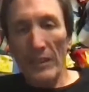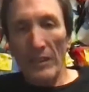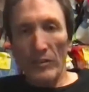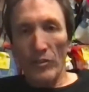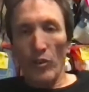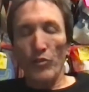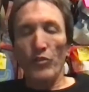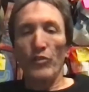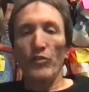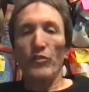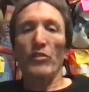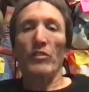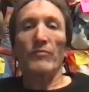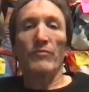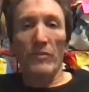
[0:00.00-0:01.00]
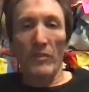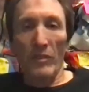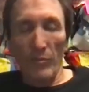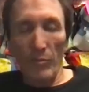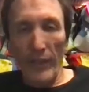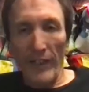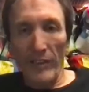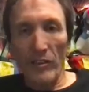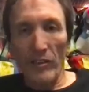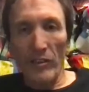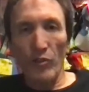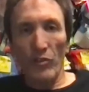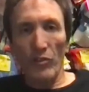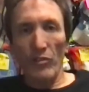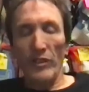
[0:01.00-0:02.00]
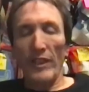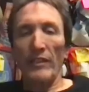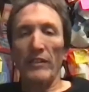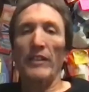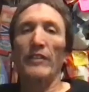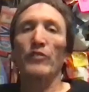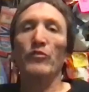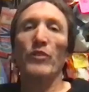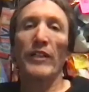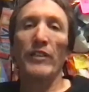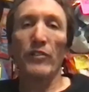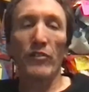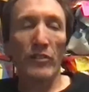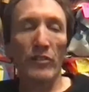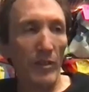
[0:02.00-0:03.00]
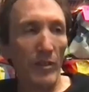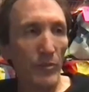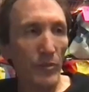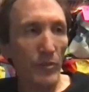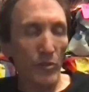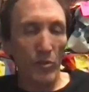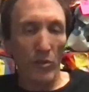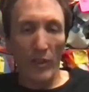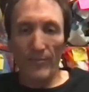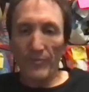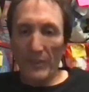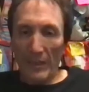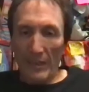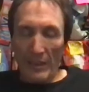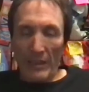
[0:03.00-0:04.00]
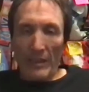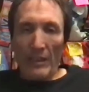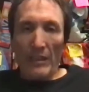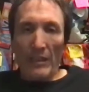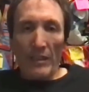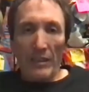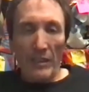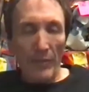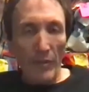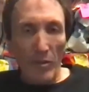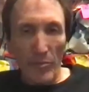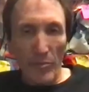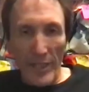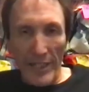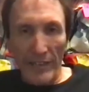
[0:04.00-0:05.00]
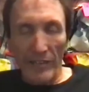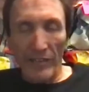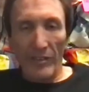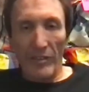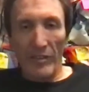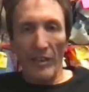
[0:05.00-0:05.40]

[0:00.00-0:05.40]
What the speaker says: Coaches are paid coaches. The athletic trainers come to the meets.